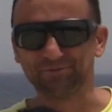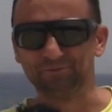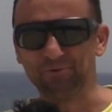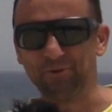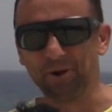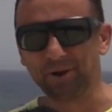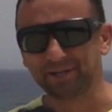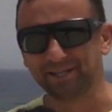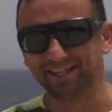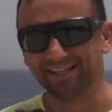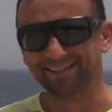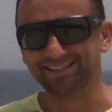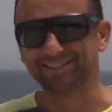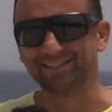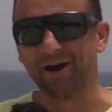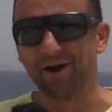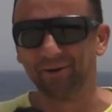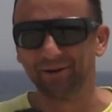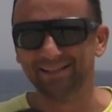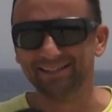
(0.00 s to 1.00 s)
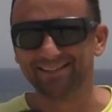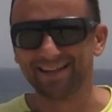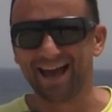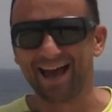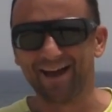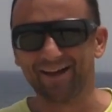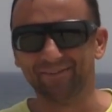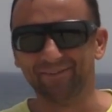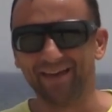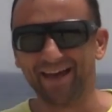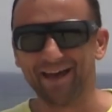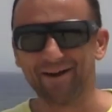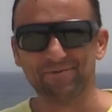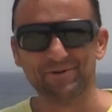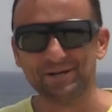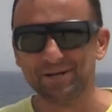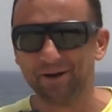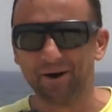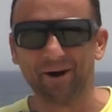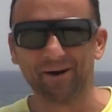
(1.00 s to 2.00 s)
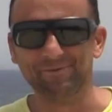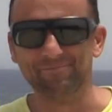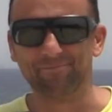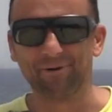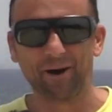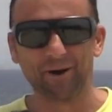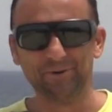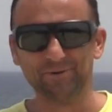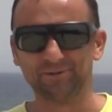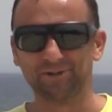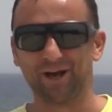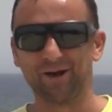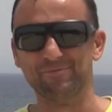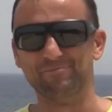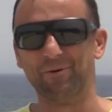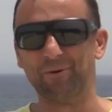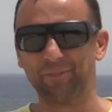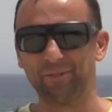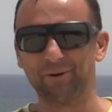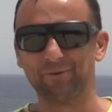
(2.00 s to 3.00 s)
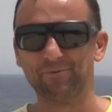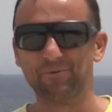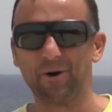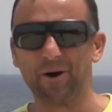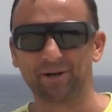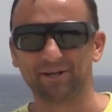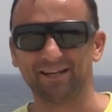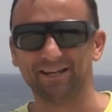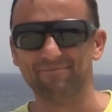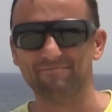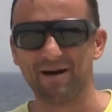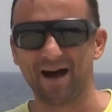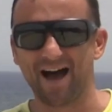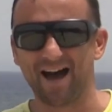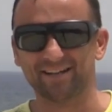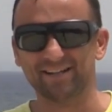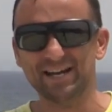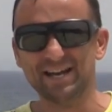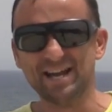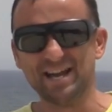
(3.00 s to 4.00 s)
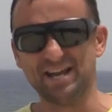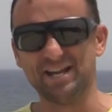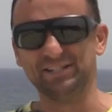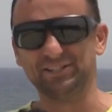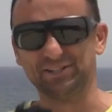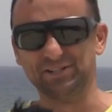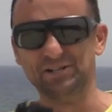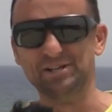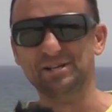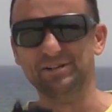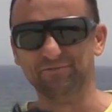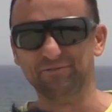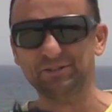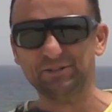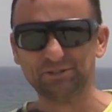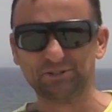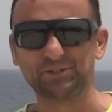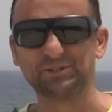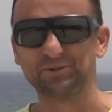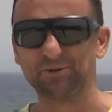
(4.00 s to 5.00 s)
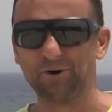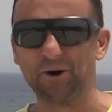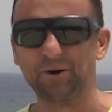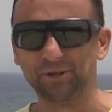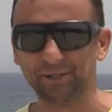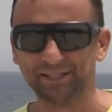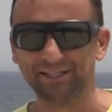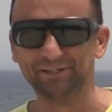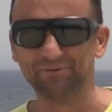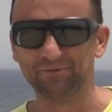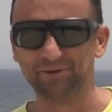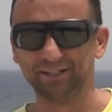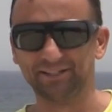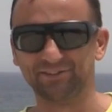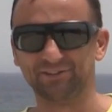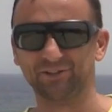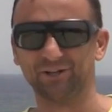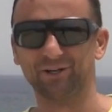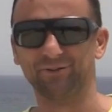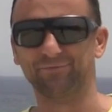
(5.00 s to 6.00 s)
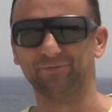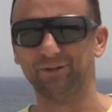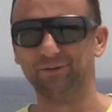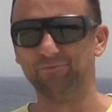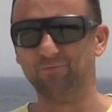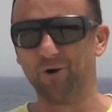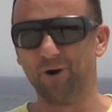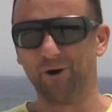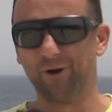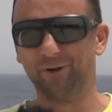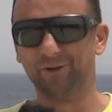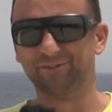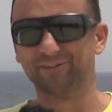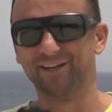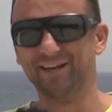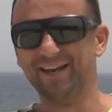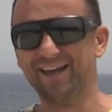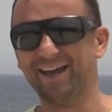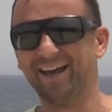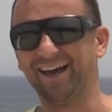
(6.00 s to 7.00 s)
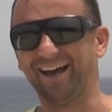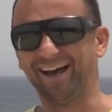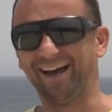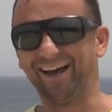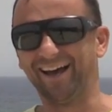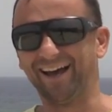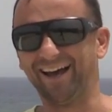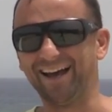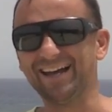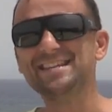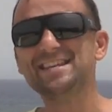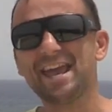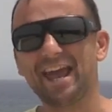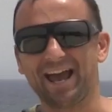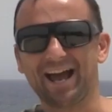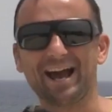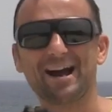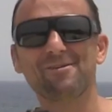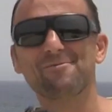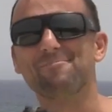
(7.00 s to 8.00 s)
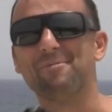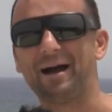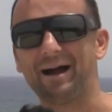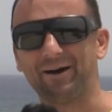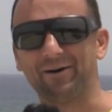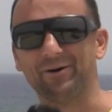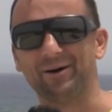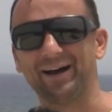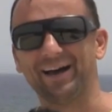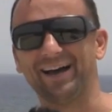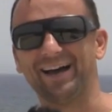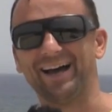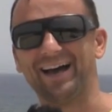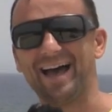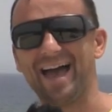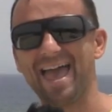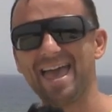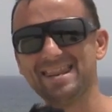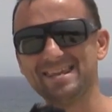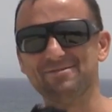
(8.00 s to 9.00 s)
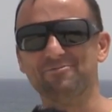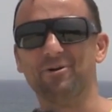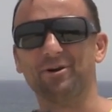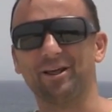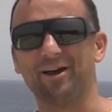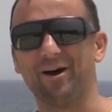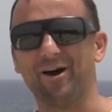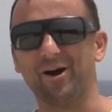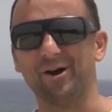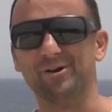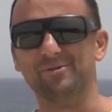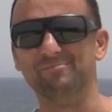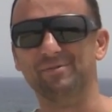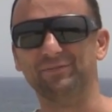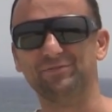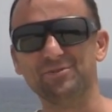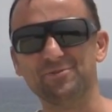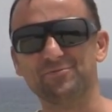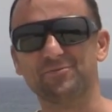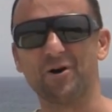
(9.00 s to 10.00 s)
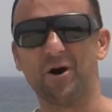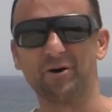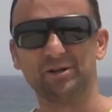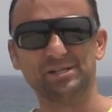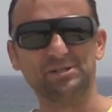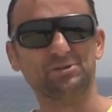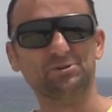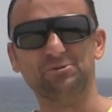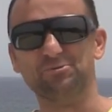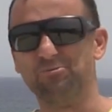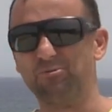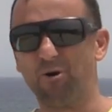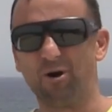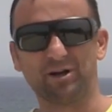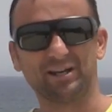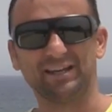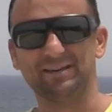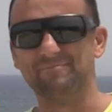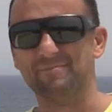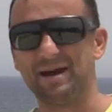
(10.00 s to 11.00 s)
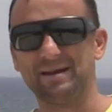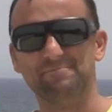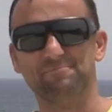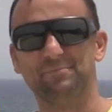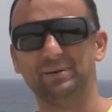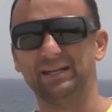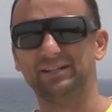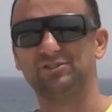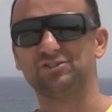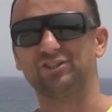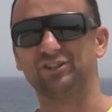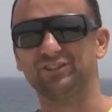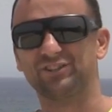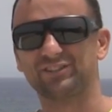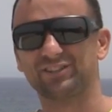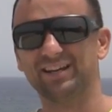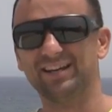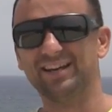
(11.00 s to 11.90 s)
rockets going down there. We're not in Pozo, but the Rocketman is living strong in the windsurfing world. And yeah, how about anyone at home, if you've got any good Rocketman pictures,